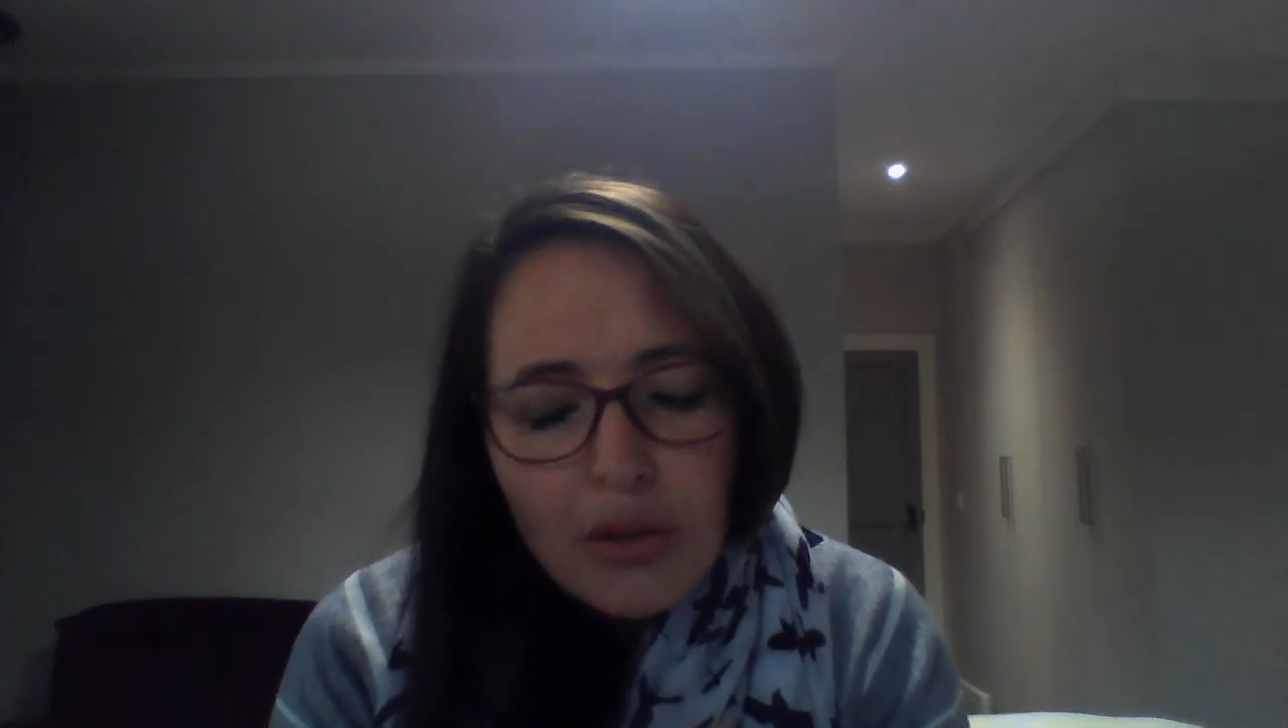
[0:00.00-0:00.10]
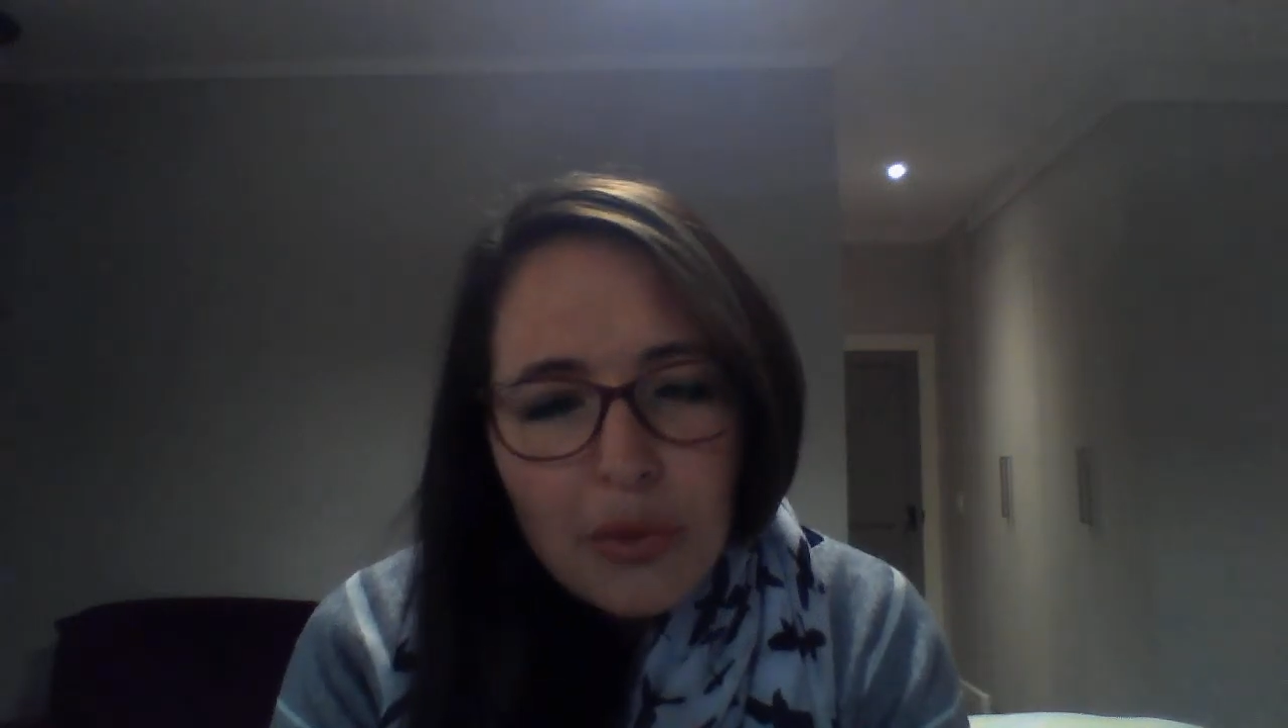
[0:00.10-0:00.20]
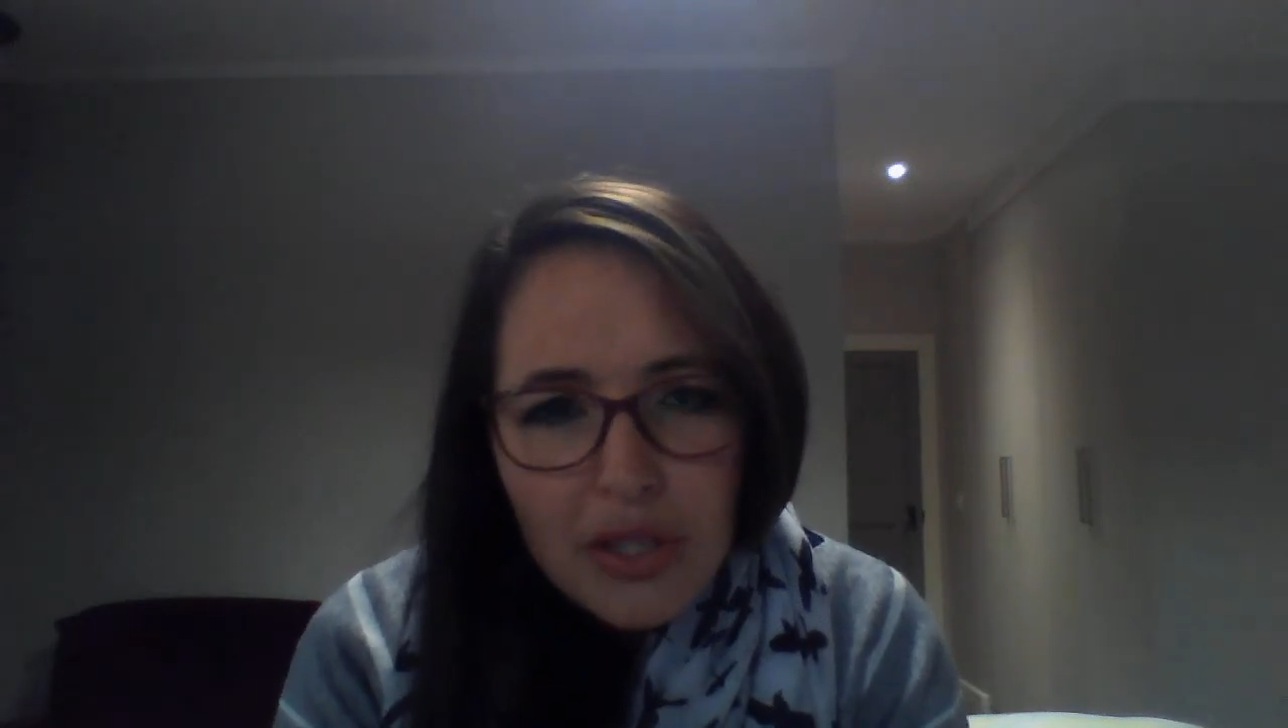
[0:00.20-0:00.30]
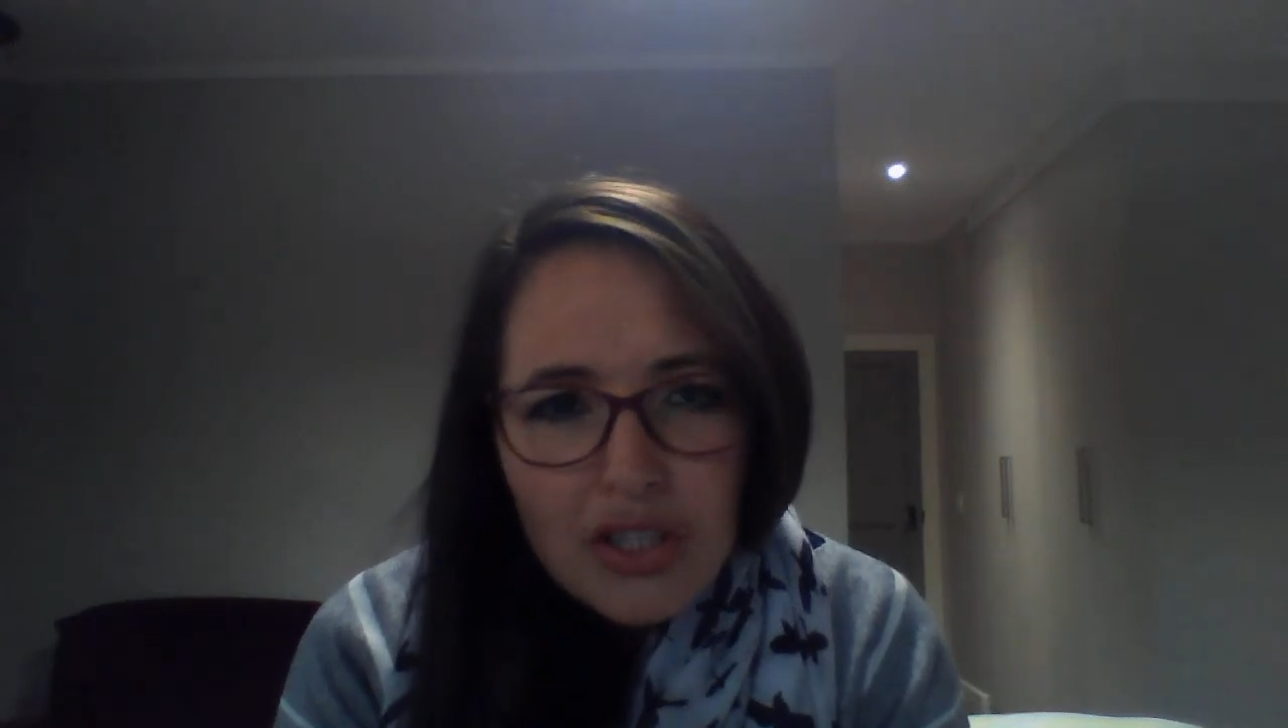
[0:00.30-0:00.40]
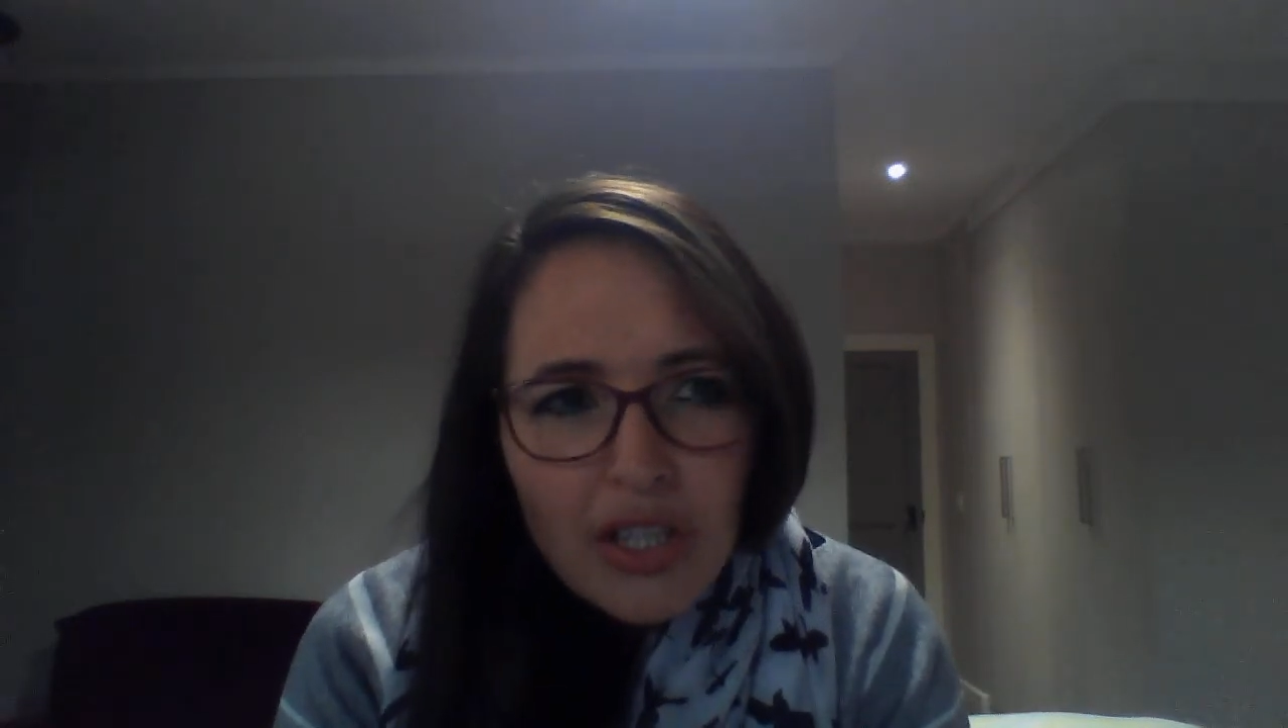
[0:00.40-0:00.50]

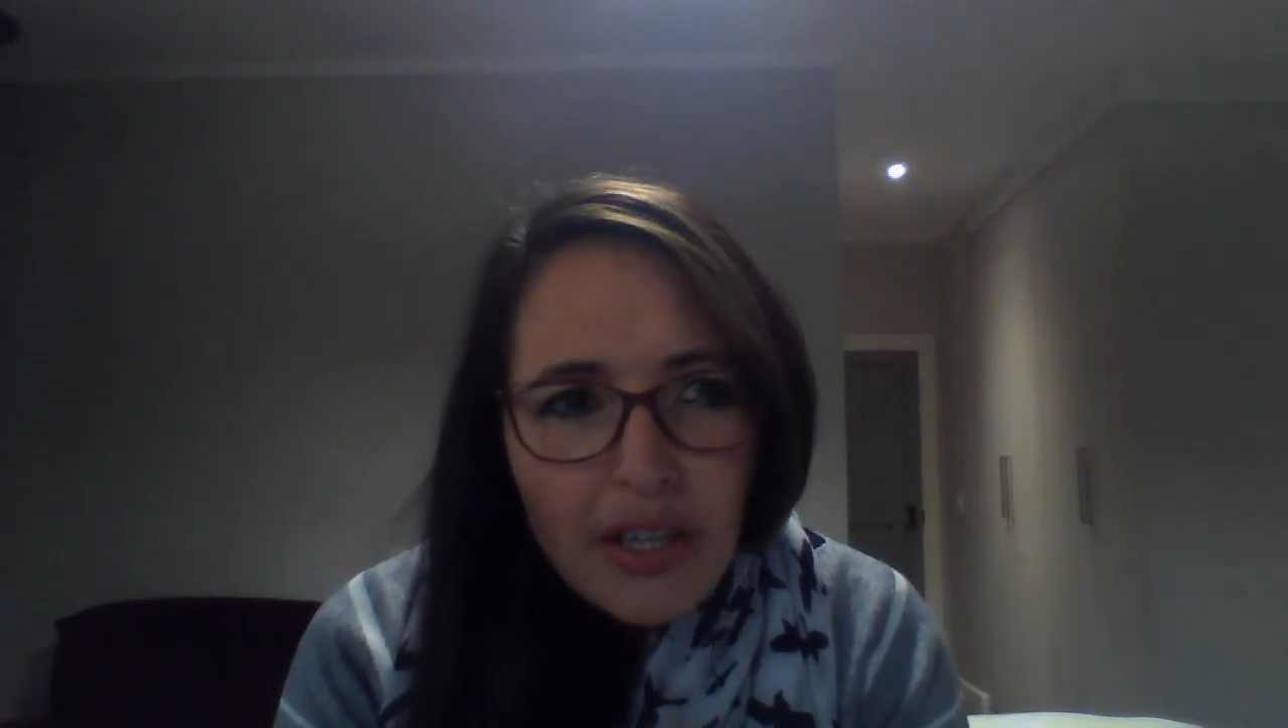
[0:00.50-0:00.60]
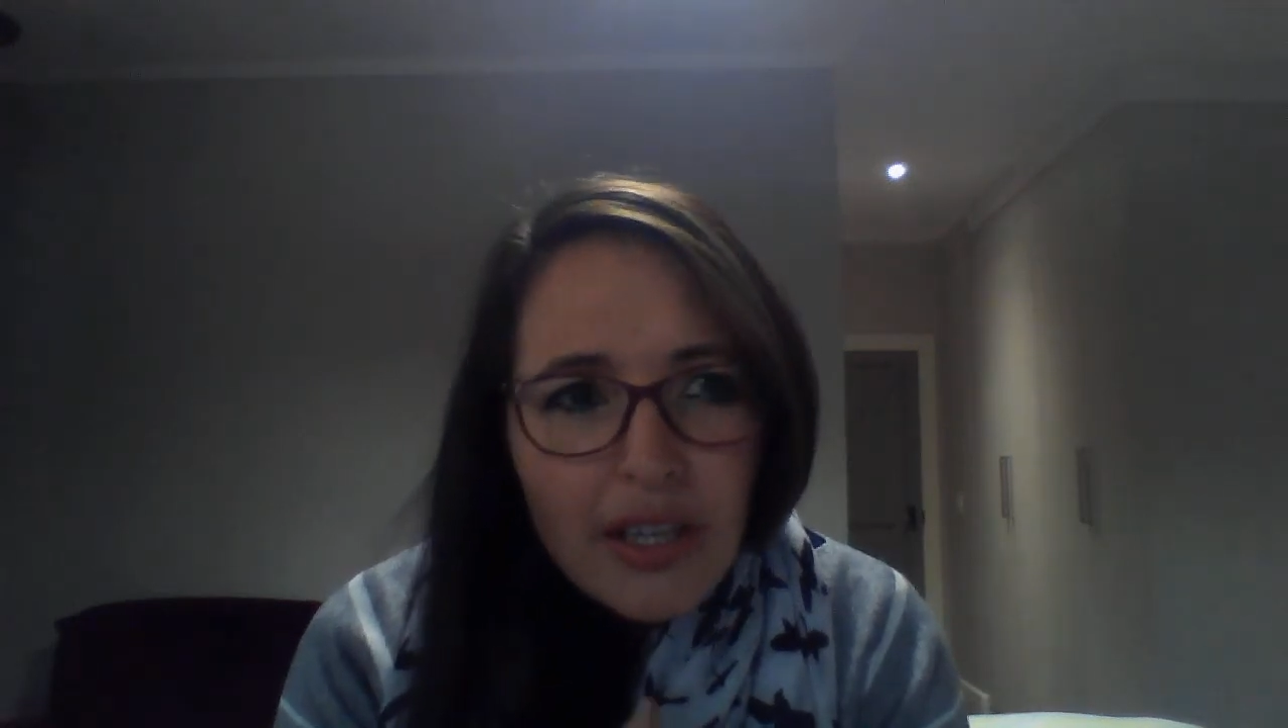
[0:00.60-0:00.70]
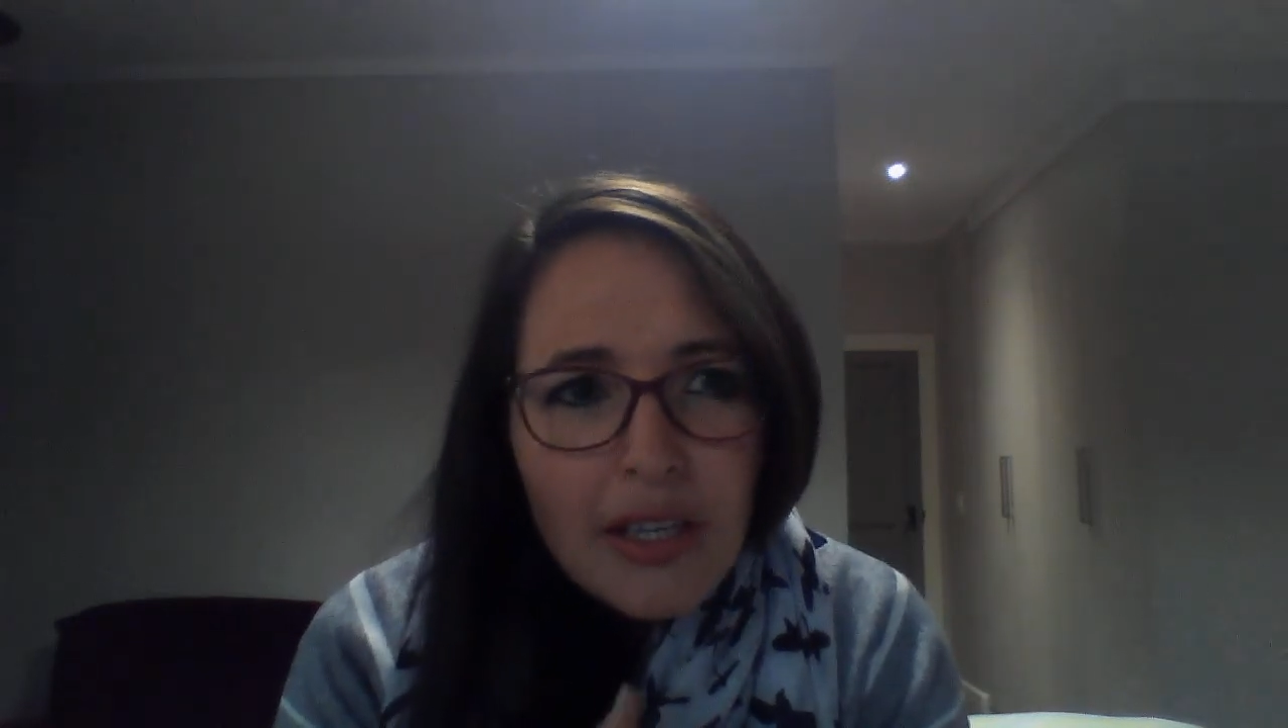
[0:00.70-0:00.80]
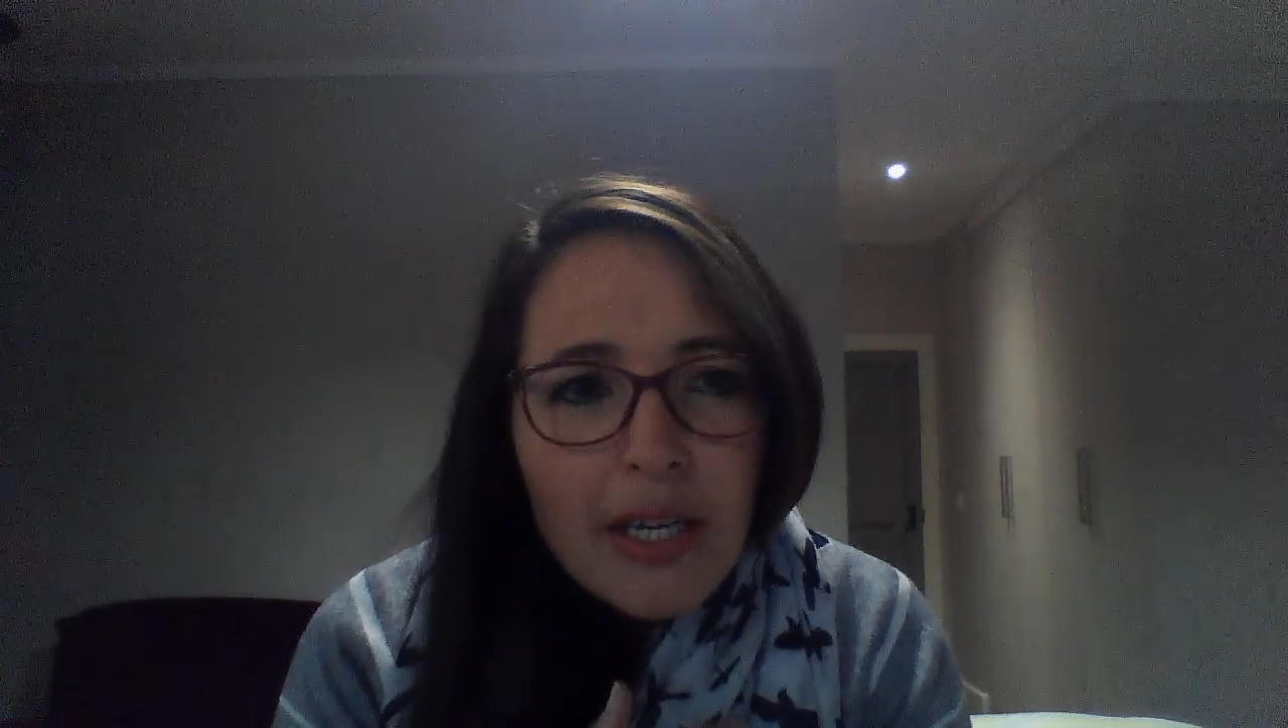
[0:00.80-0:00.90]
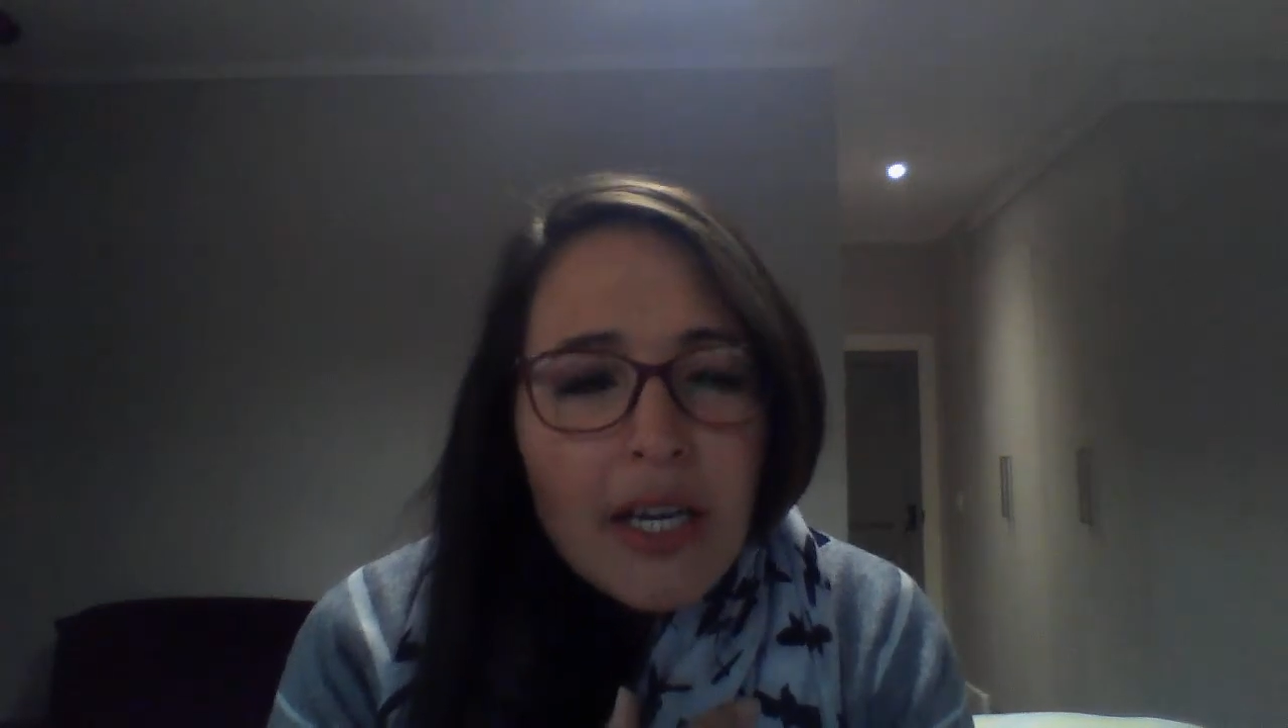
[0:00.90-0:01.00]
on with each
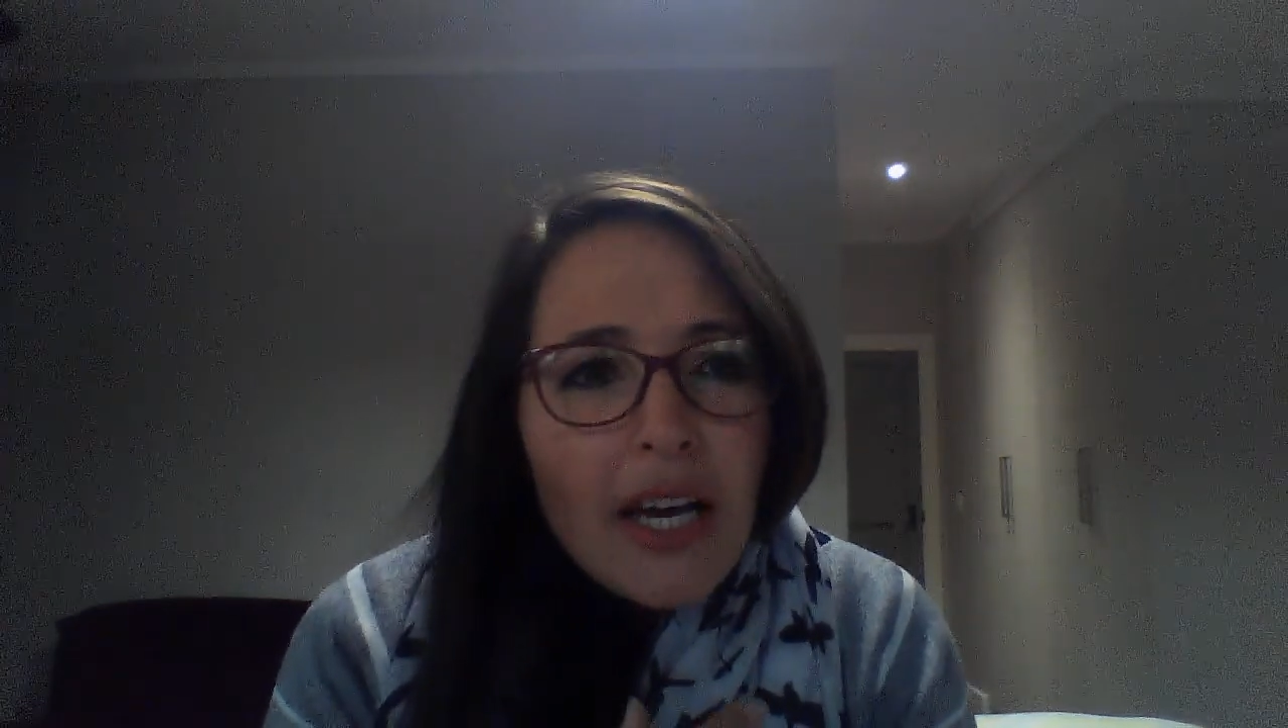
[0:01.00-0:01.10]
other